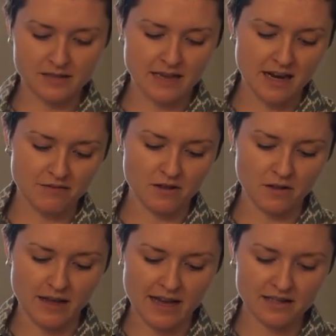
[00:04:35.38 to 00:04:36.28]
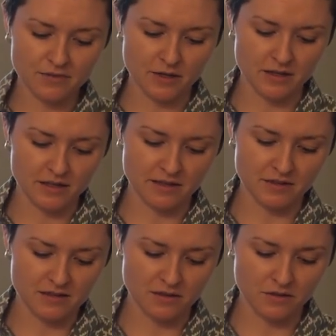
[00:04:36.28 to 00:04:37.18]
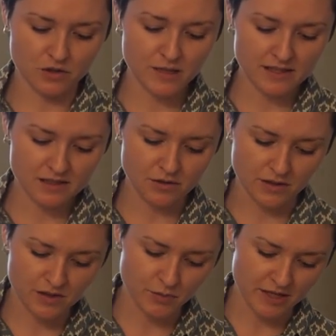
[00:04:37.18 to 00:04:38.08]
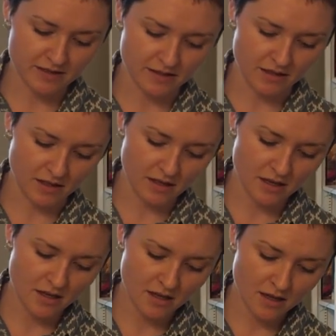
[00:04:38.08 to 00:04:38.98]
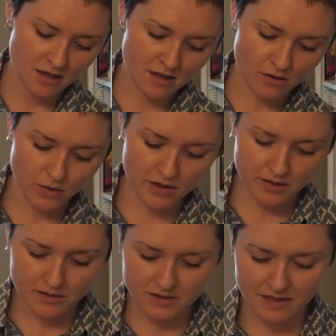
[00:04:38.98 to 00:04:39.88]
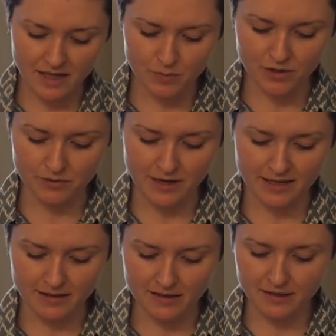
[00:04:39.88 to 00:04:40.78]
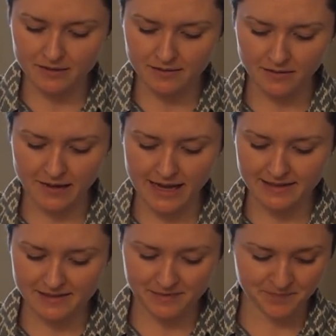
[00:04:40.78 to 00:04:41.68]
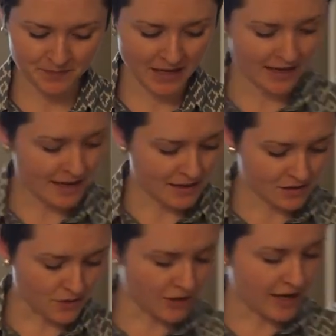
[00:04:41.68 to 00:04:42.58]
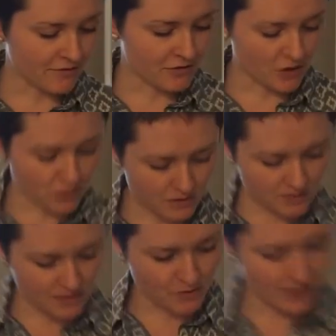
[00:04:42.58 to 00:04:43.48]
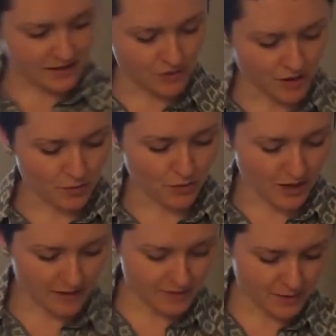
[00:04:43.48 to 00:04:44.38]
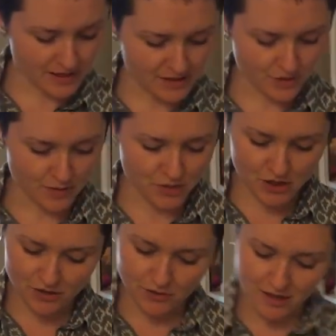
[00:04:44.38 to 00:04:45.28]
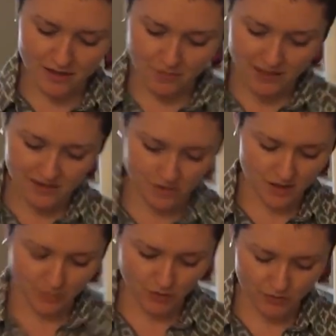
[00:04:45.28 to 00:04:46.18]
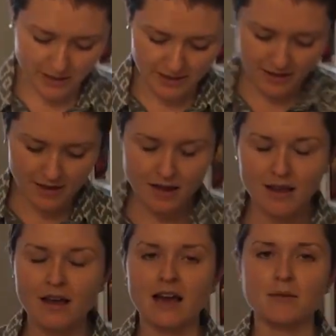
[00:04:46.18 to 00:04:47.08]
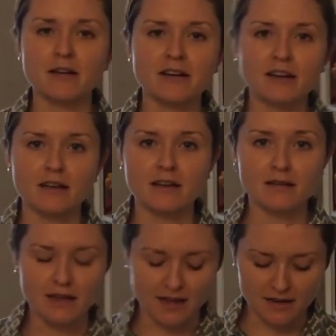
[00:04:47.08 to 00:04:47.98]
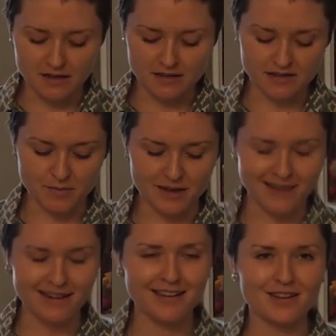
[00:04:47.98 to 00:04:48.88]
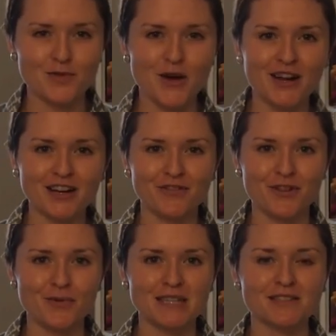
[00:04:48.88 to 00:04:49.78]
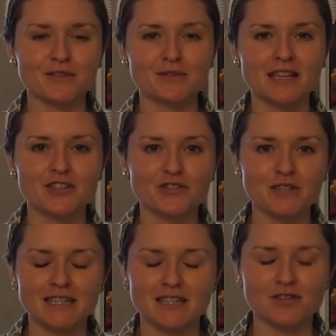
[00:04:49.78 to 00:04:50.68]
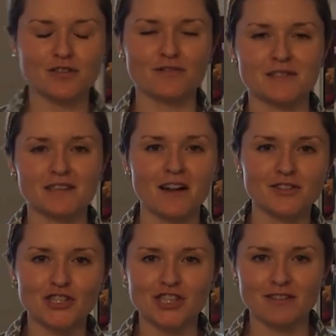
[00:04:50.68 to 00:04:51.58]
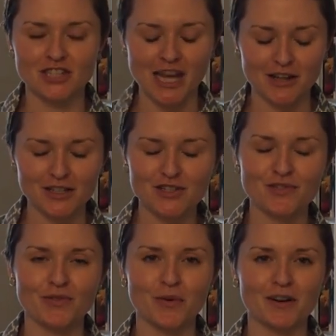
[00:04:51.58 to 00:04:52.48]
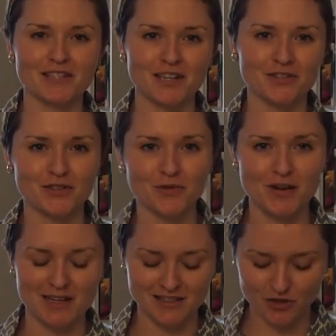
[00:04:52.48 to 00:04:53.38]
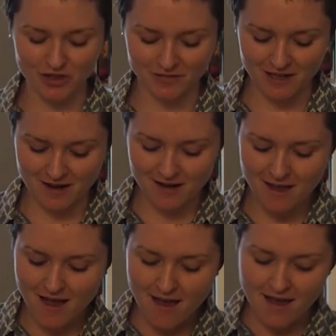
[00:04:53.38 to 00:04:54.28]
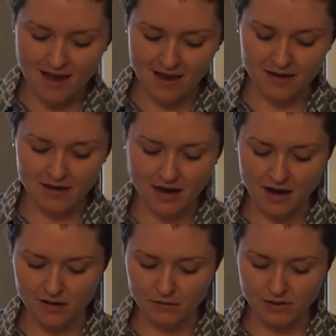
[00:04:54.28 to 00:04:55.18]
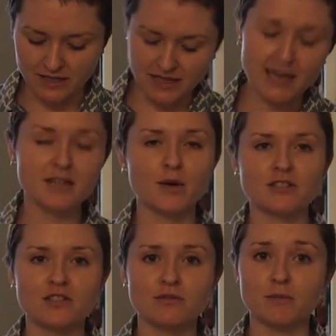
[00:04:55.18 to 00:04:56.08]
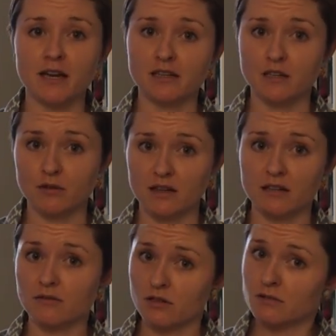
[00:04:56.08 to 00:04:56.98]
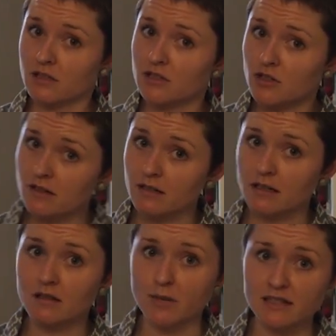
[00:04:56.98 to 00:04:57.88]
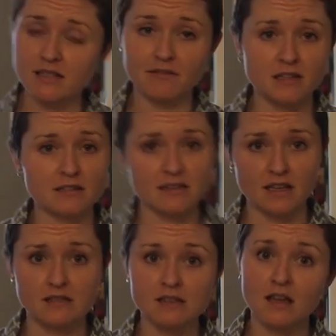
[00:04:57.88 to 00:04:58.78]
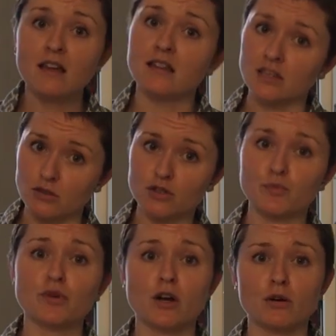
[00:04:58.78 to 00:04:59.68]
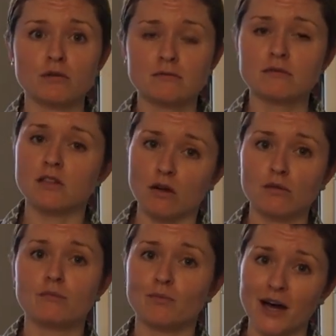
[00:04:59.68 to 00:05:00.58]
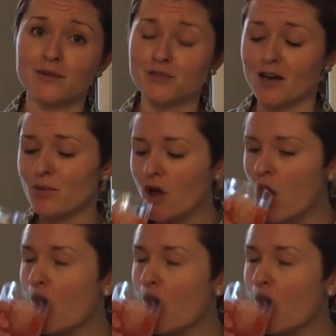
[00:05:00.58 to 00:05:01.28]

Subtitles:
the side of the glass, we're going to give this a little twist to express the oils and put it right in the glass. So there you have it, folks. The West Zone number 1, the West Zone number 2, and the West Zone number 3. I'm Erica, and this is my mnemonic for the West Zone's entry into the physiology challenge for Dr. Dewan's trivia. And I would like to end by just reminding you that if you're really struggling, the best evidence says that you should prone, so bottoms up.